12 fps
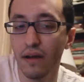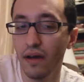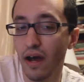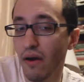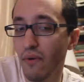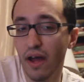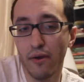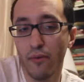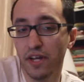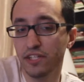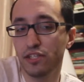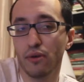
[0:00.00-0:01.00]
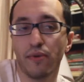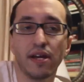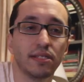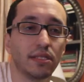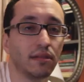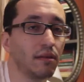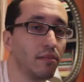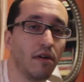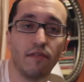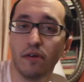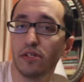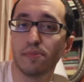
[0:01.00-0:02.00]
How I wish the rest of the
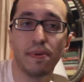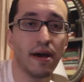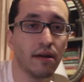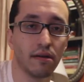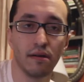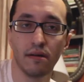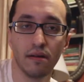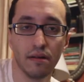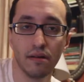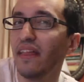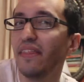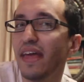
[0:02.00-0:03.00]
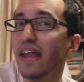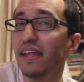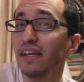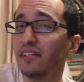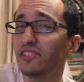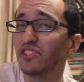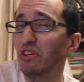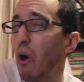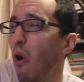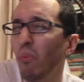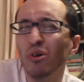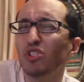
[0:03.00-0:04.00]
movie was better. The ending is
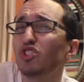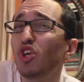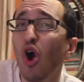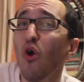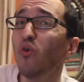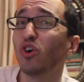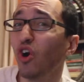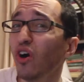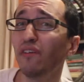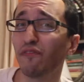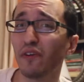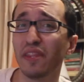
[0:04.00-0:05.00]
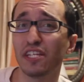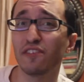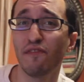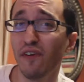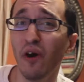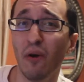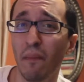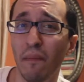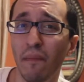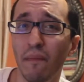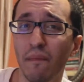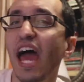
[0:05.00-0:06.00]
almost too good for this film.
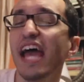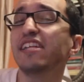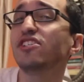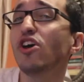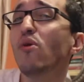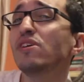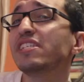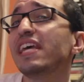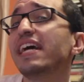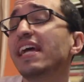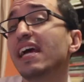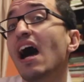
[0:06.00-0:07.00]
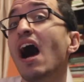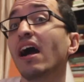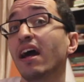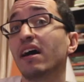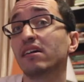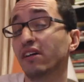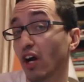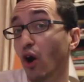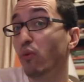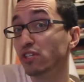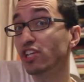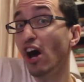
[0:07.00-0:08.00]
And so is Lady Gaga,
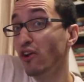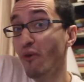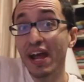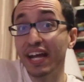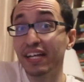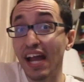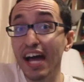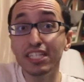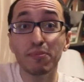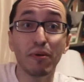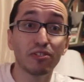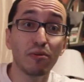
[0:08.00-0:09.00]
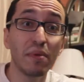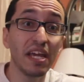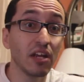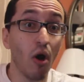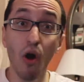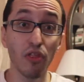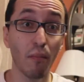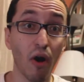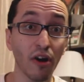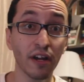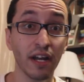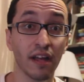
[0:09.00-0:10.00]
who was unrecognizable to me in all the
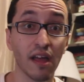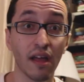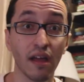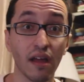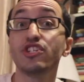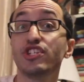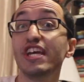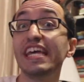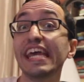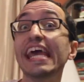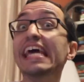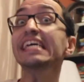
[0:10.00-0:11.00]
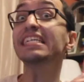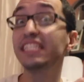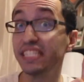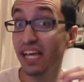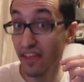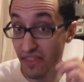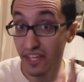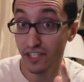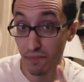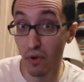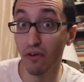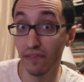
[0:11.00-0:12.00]
marketing. She is
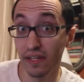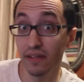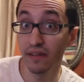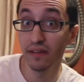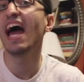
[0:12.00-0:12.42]
this movie.